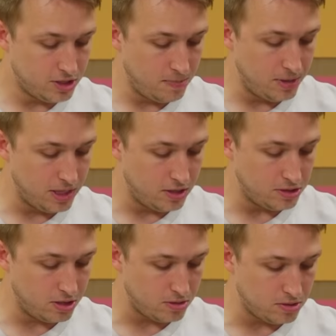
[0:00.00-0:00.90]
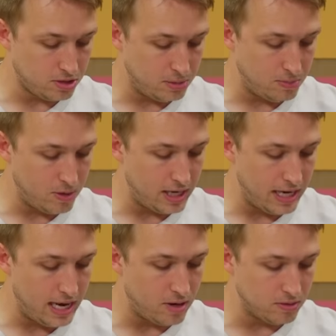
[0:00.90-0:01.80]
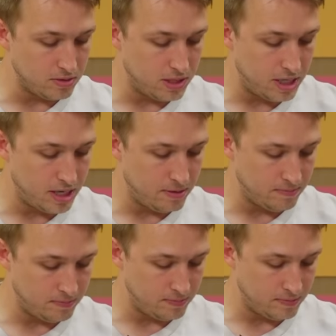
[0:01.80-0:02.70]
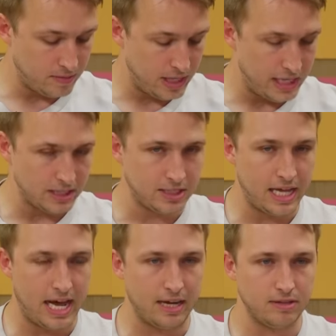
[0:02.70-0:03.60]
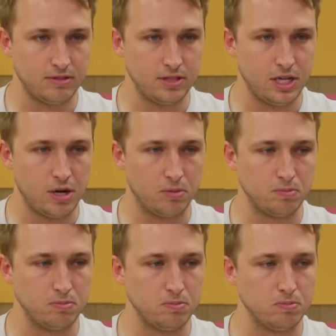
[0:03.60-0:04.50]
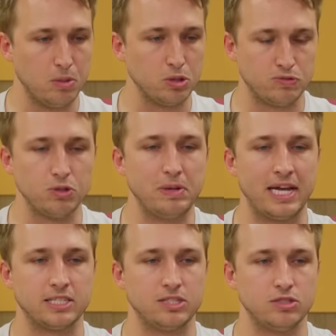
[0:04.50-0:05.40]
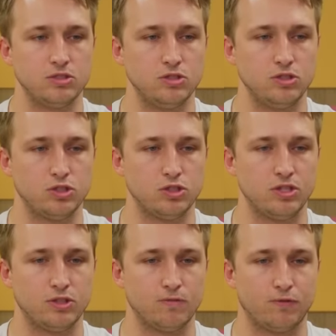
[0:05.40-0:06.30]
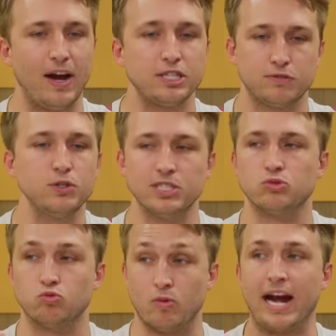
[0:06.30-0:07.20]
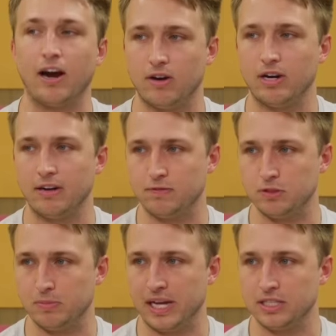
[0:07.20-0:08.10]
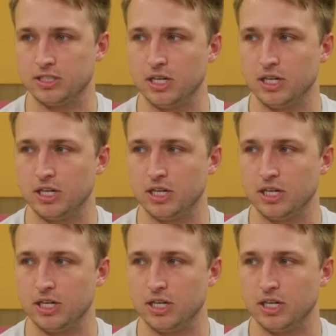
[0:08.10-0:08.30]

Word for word: Something also to be pointed out is that, you know, most food banks, fresh food is rare at food banks.